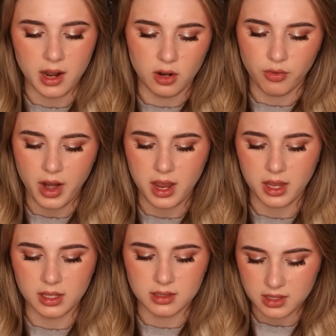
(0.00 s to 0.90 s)
and
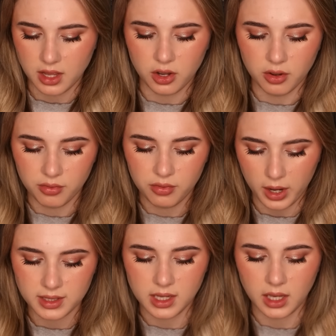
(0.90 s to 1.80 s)
Lorette instead of
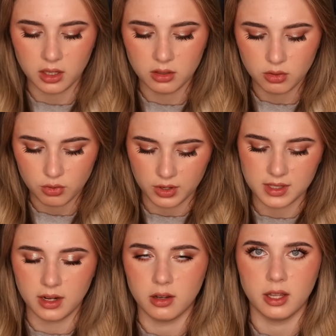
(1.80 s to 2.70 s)
Quackity,
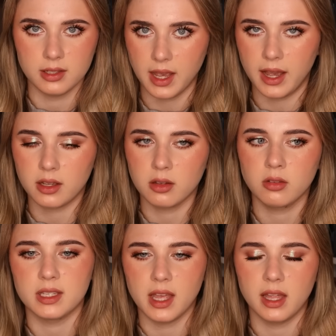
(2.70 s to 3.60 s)
Rosanna, and Zach.
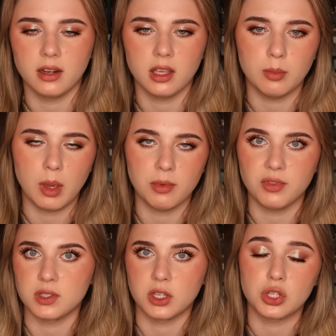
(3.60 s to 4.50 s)
Because then he maybe
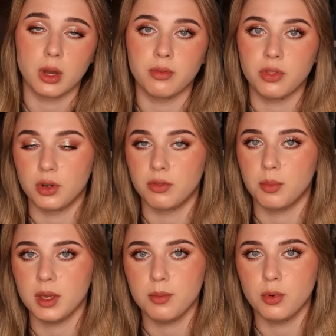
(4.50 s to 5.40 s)
feels like two or three of the
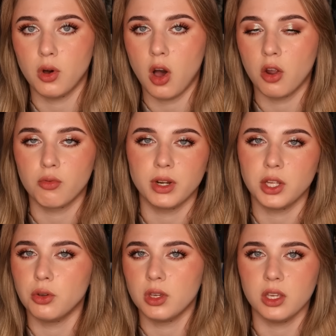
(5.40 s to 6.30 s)
people aren't
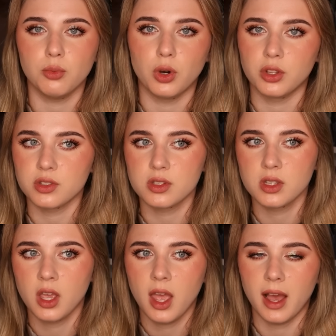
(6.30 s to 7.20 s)
really who he
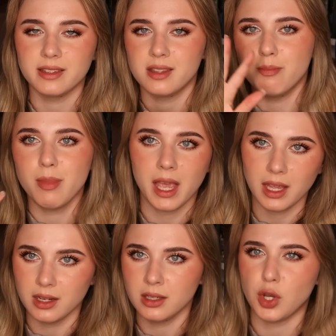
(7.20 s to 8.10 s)
wants as the
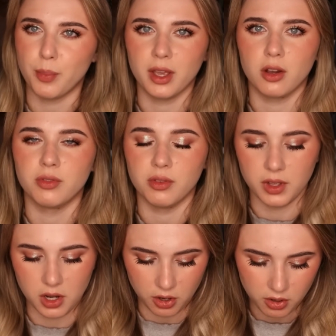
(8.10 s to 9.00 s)
main topic of the
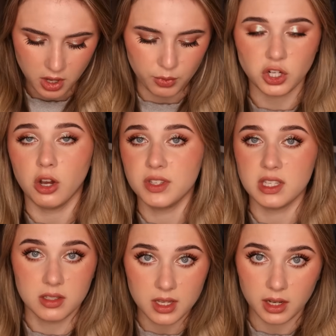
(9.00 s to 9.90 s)
video. Which
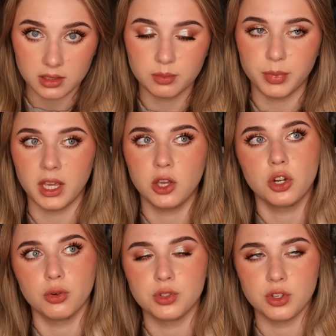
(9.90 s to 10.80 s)
obviously sucks, but it
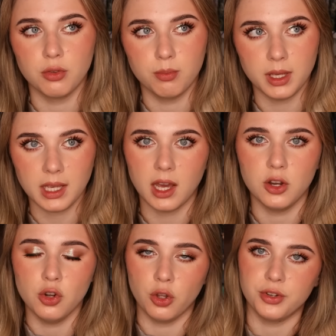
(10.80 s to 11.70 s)
could also be a
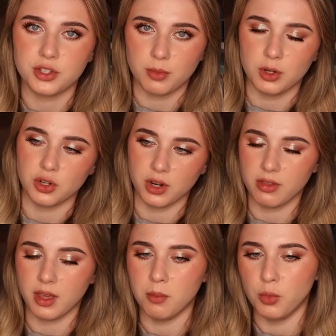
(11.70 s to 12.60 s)
non-discriminatory
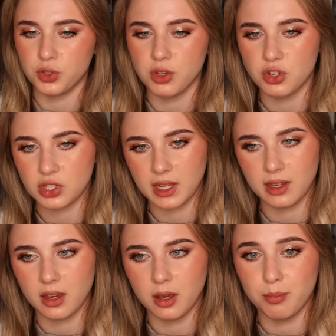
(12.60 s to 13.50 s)
thing, more so just
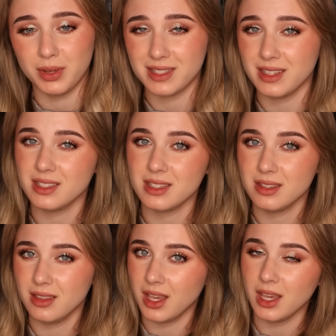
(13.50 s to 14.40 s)
like a
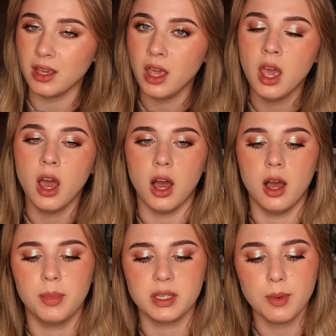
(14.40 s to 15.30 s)
business thing.
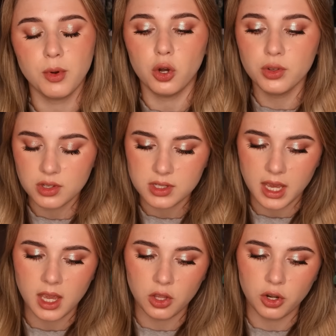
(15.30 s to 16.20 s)
Because people are also
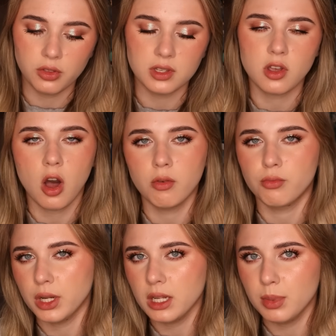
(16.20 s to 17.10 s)
saying, you know, this
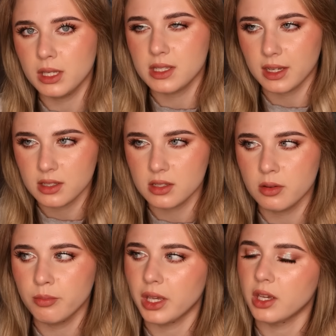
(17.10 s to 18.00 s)
can't really be
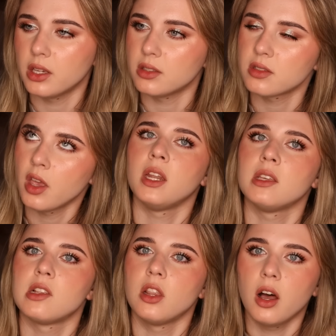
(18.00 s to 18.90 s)
sexism, because in
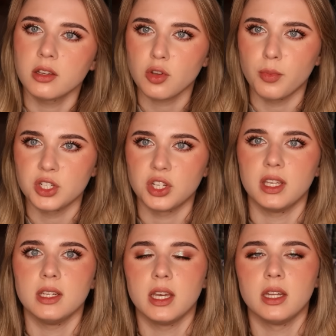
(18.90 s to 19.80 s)
his last competition
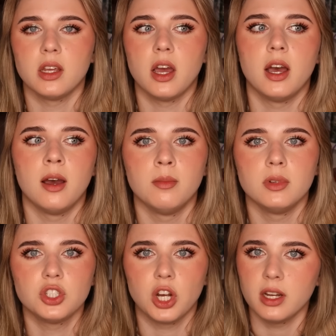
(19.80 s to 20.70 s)
that he did,
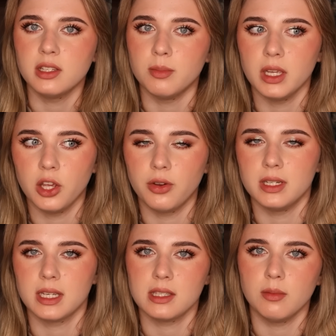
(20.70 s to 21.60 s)
Charli D'Amelio
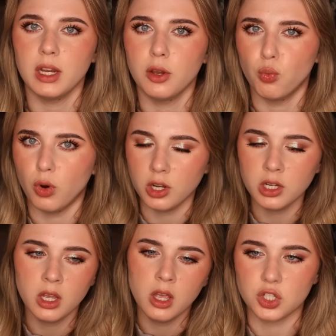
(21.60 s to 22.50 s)
and Dixie D'Amelio
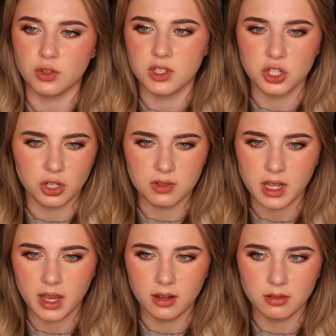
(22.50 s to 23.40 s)
won, which obviously shows
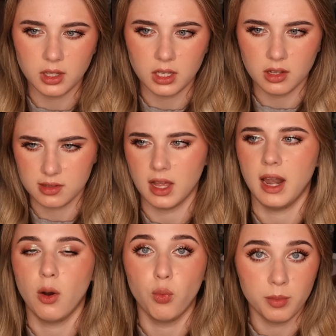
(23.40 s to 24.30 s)
that he does
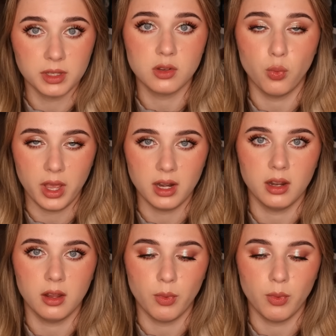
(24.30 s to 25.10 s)
allow women to win